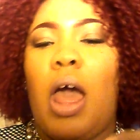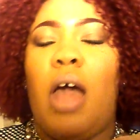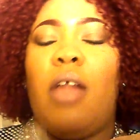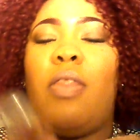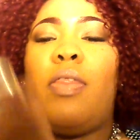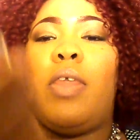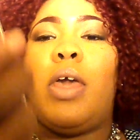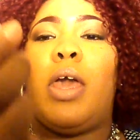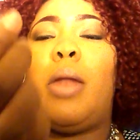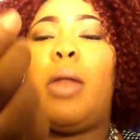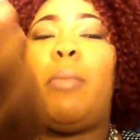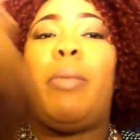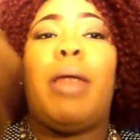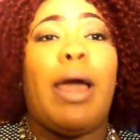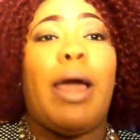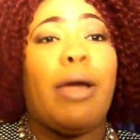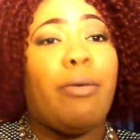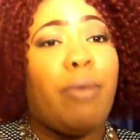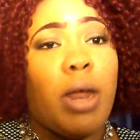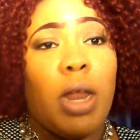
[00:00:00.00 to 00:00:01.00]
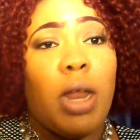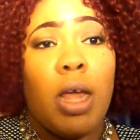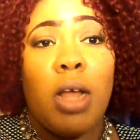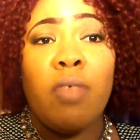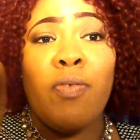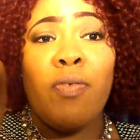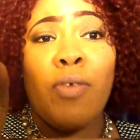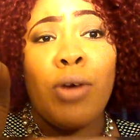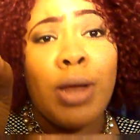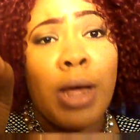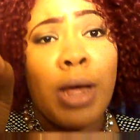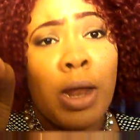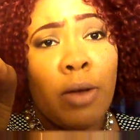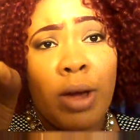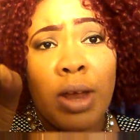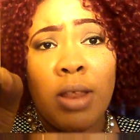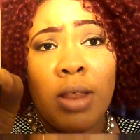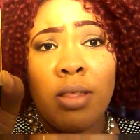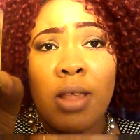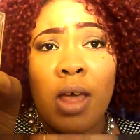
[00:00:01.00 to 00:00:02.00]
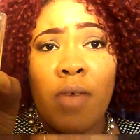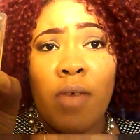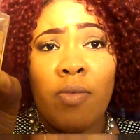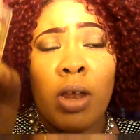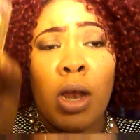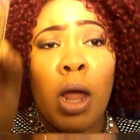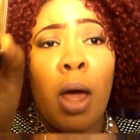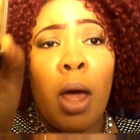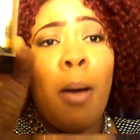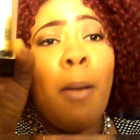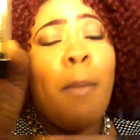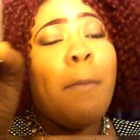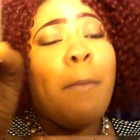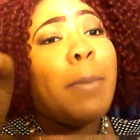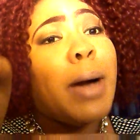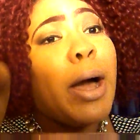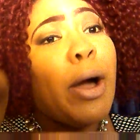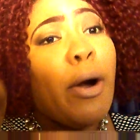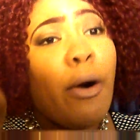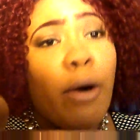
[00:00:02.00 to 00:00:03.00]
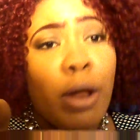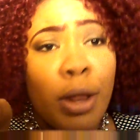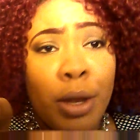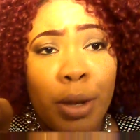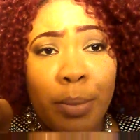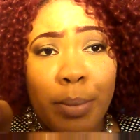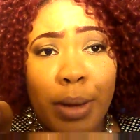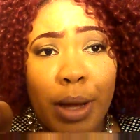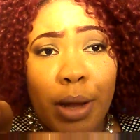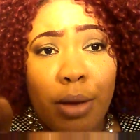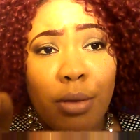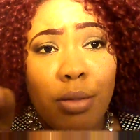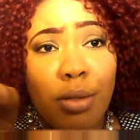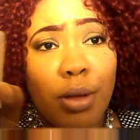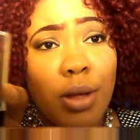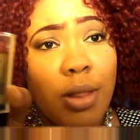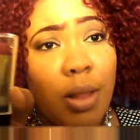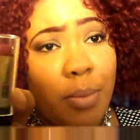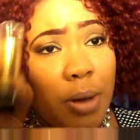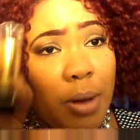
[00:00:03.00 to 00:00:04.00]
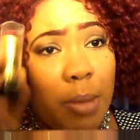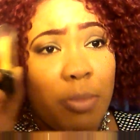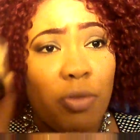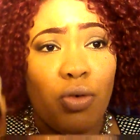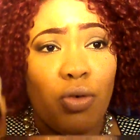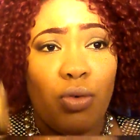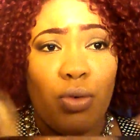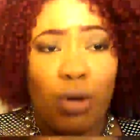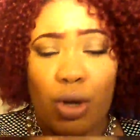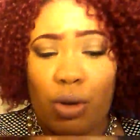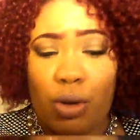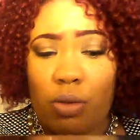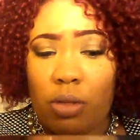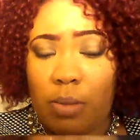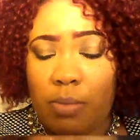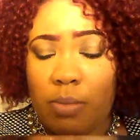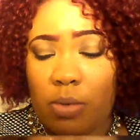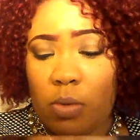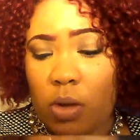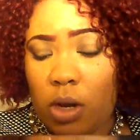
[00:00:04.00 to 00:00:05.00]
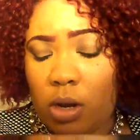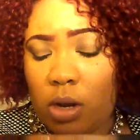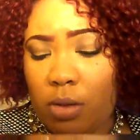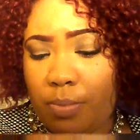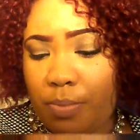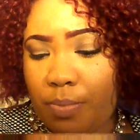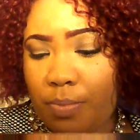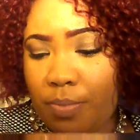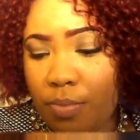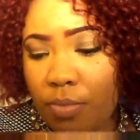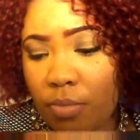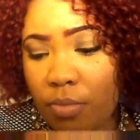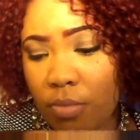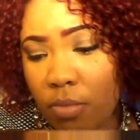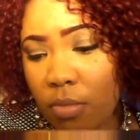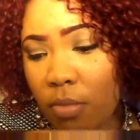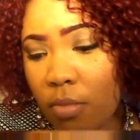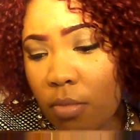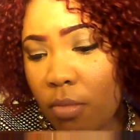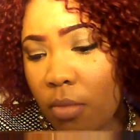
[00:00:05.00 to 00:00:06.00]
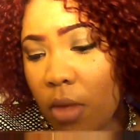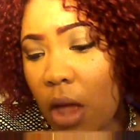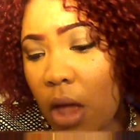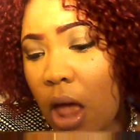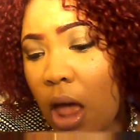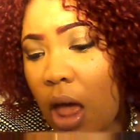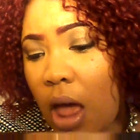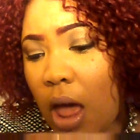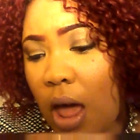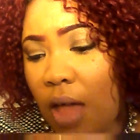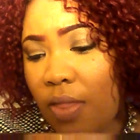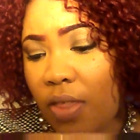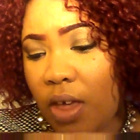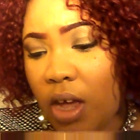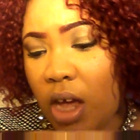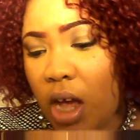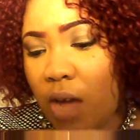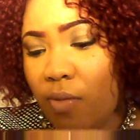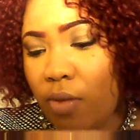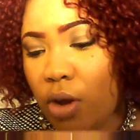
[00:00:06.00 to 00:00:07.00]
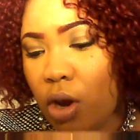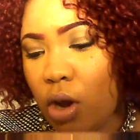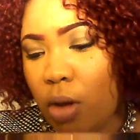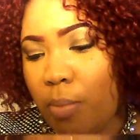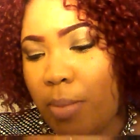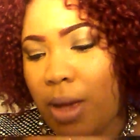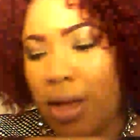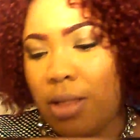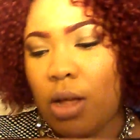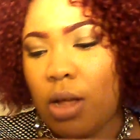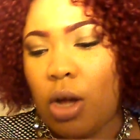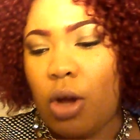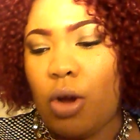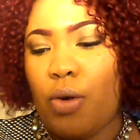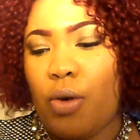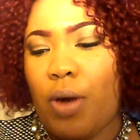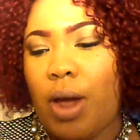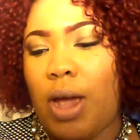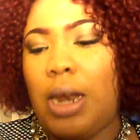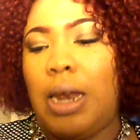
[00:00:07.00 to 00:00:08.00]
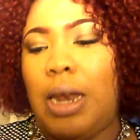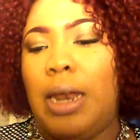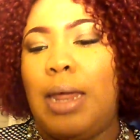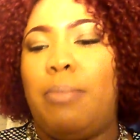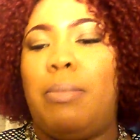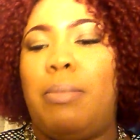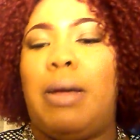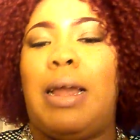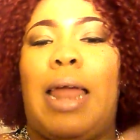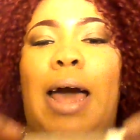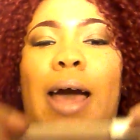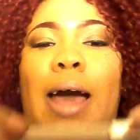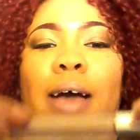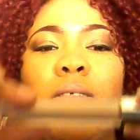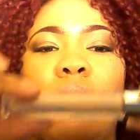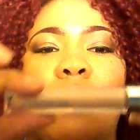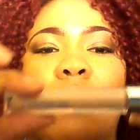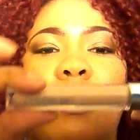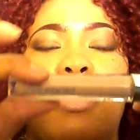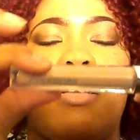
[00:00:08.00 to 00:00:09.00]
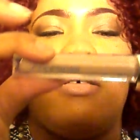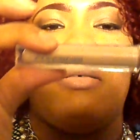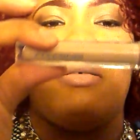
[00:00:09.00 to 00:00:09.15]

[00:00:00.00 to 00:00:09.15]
And then Black Radiance for $1.87. Buy all of them colors because I promise you could do something with them. And then CoverGirl makes a great lip gloss.